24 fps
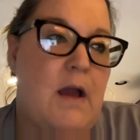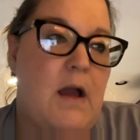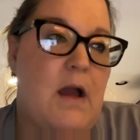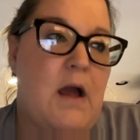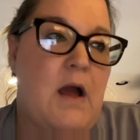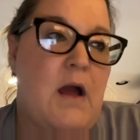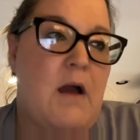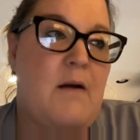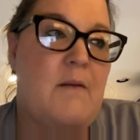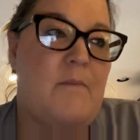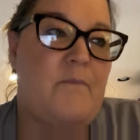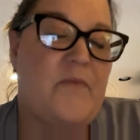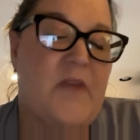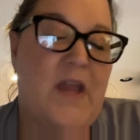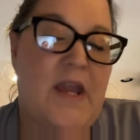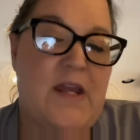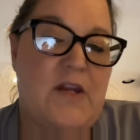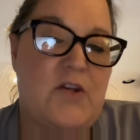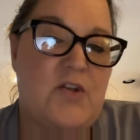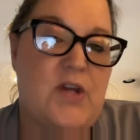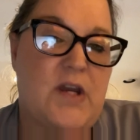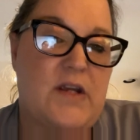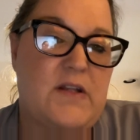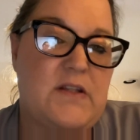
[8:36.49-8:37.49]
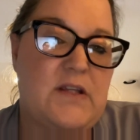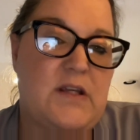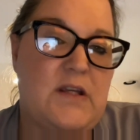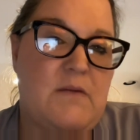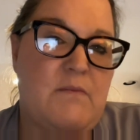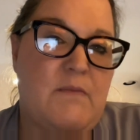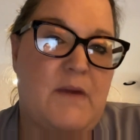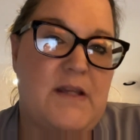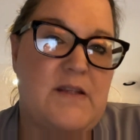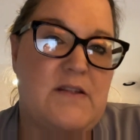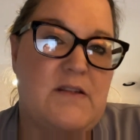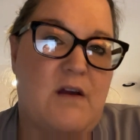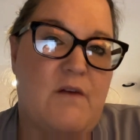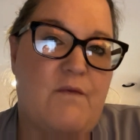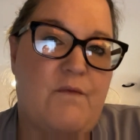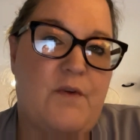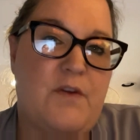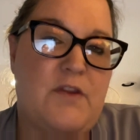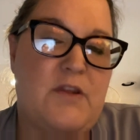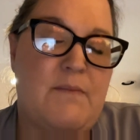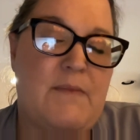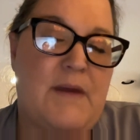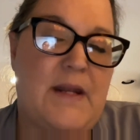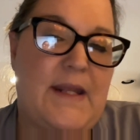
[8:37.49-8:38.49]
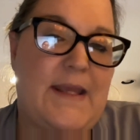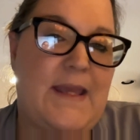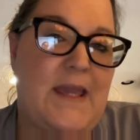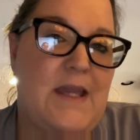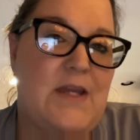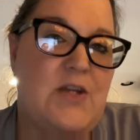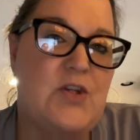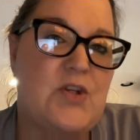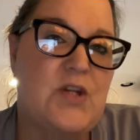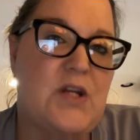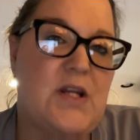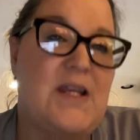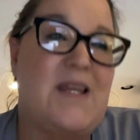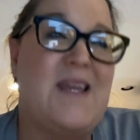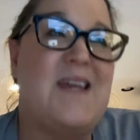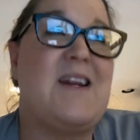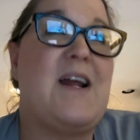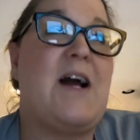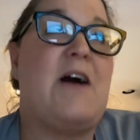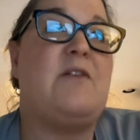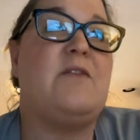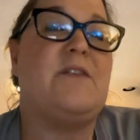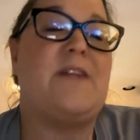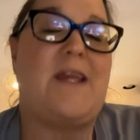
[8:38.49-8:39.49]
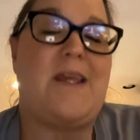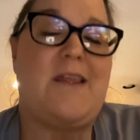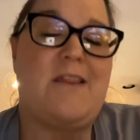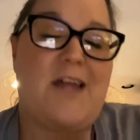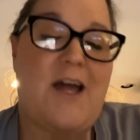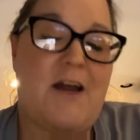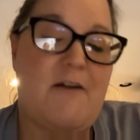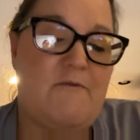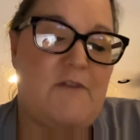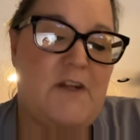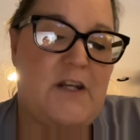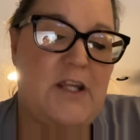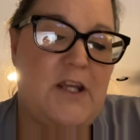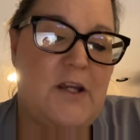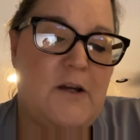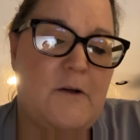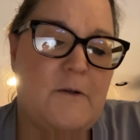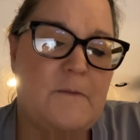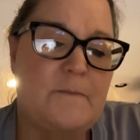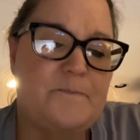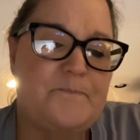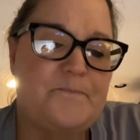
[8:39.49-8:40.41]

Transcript: I injected myself with the medication. Again, I'll link that video.